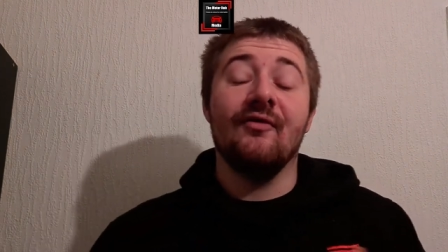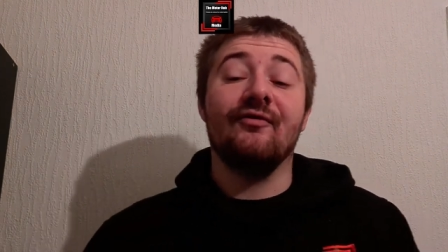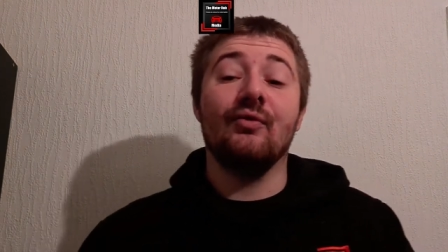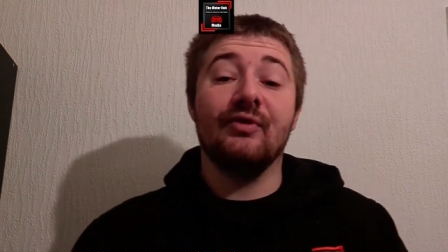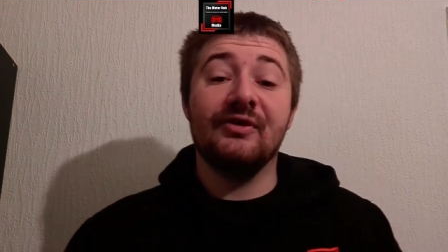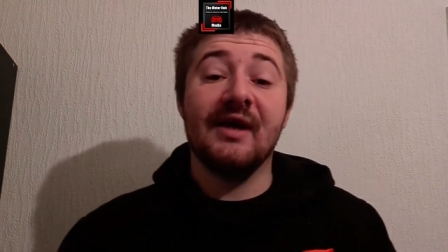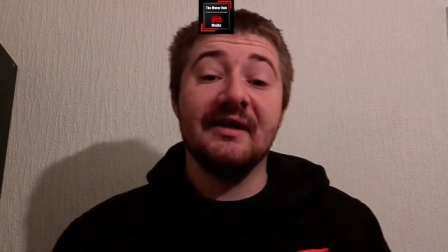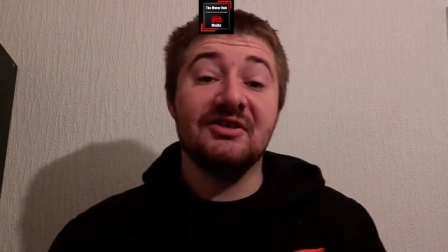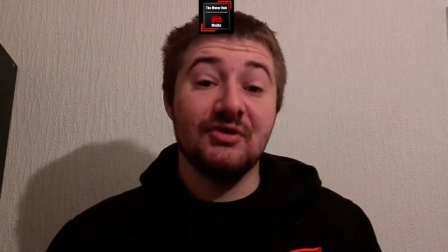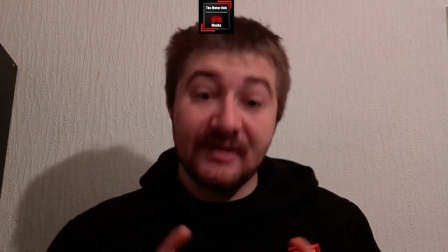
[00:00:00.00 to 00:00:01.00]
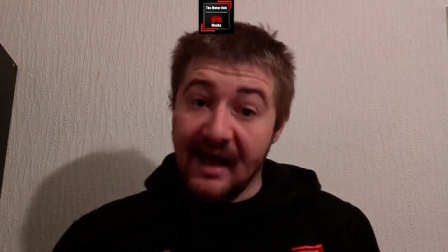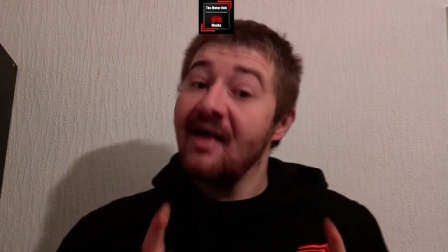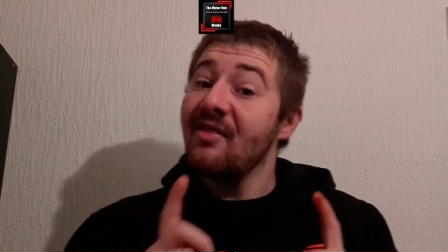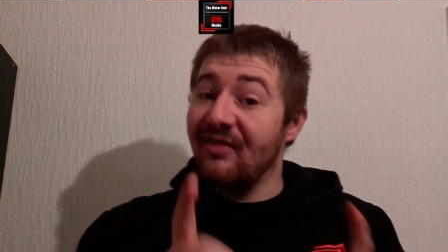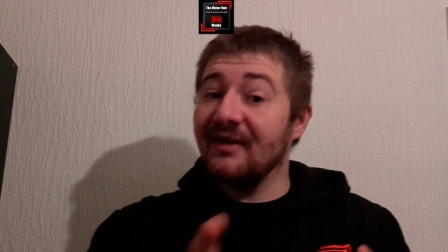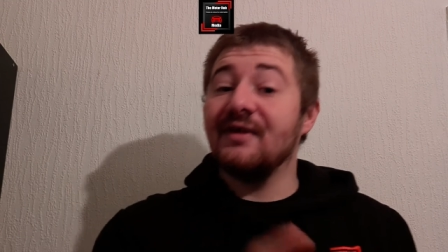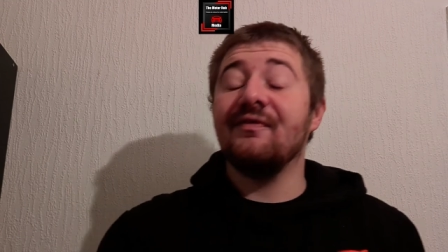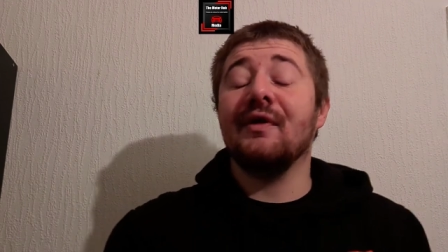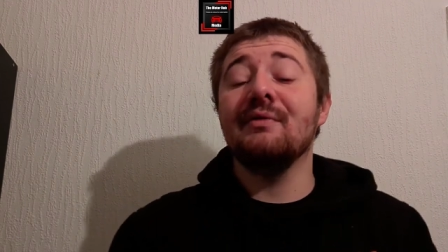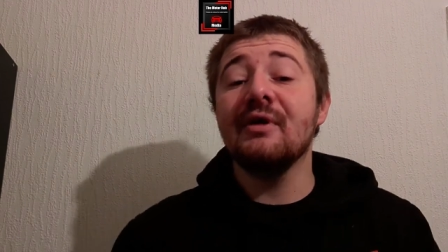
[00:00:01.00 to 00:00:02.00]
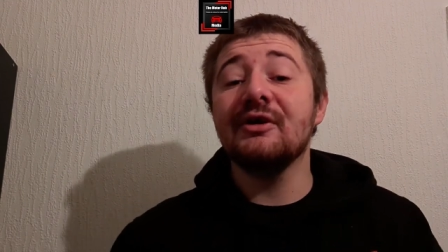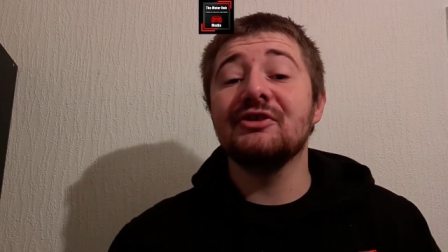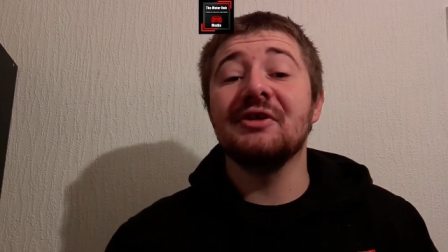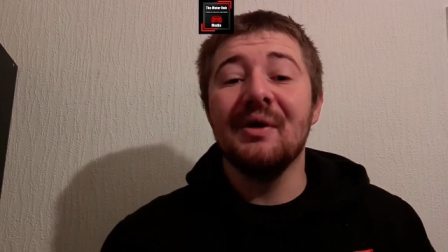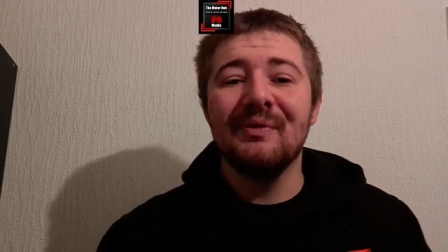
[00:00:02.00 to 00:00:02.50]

for the day. So yeah, thank you very much.